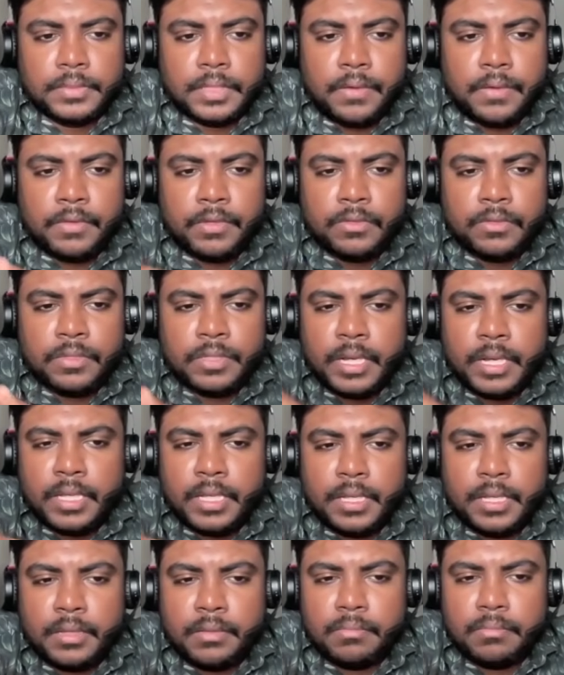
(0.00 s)
Have you used
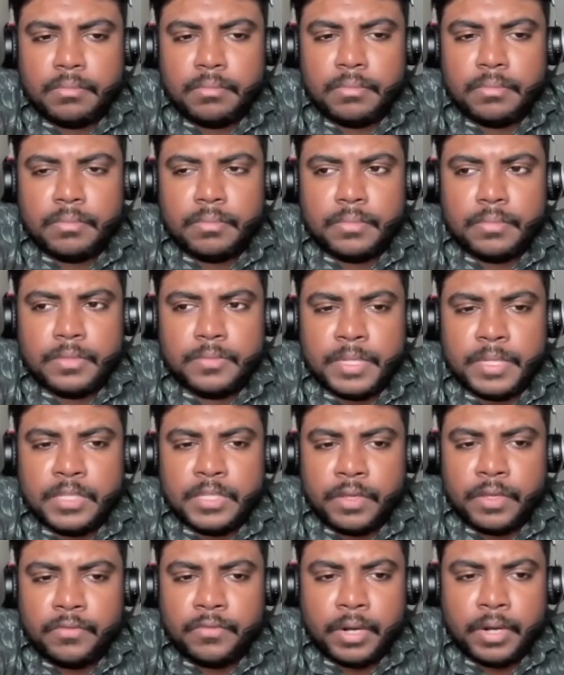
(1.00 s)
any
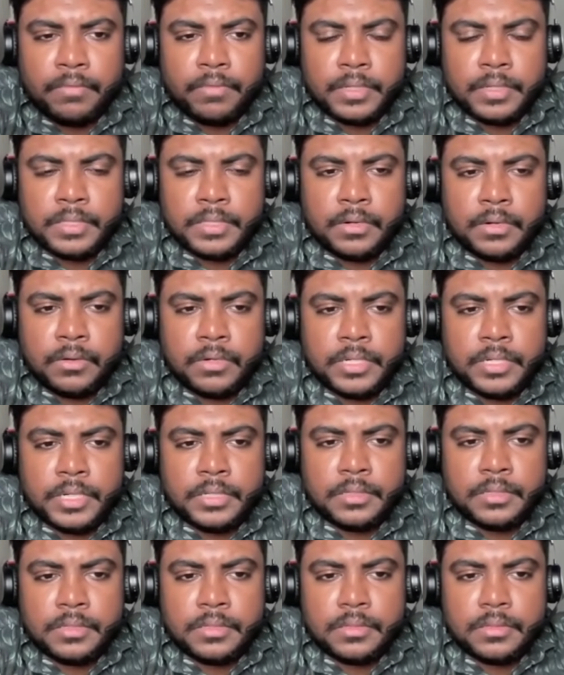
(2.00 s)
specific frameworks in
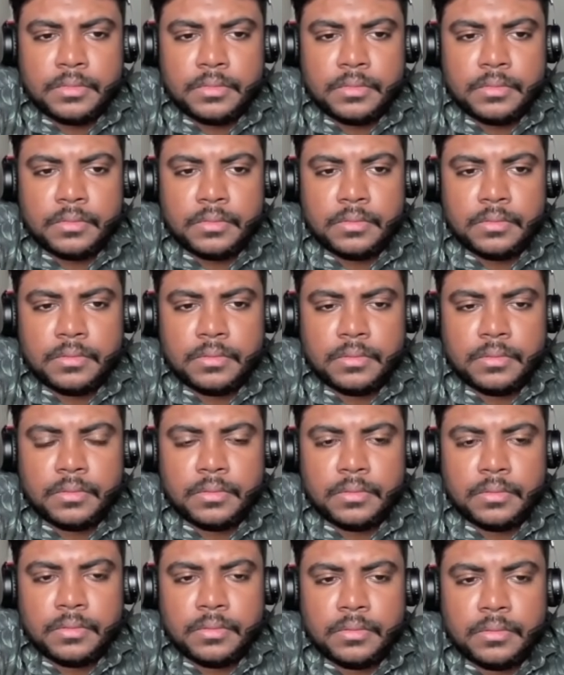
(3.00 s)
Node.js
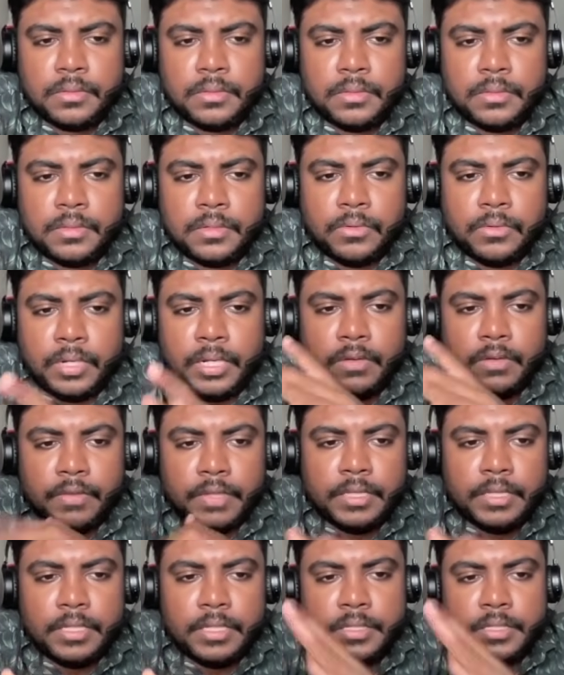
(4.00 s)
to deal
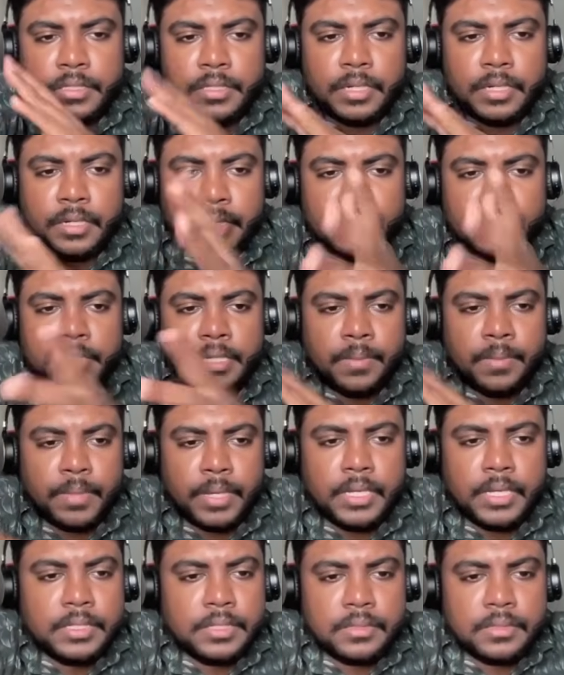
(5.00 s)
with these REST
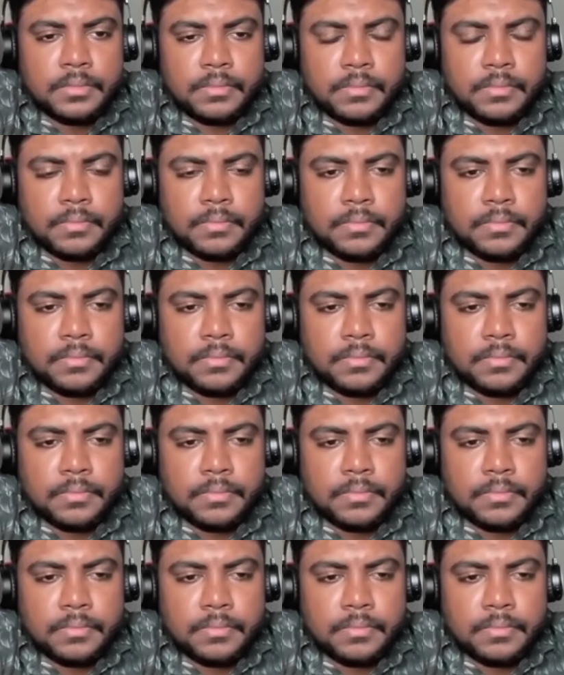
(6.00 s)
APIs?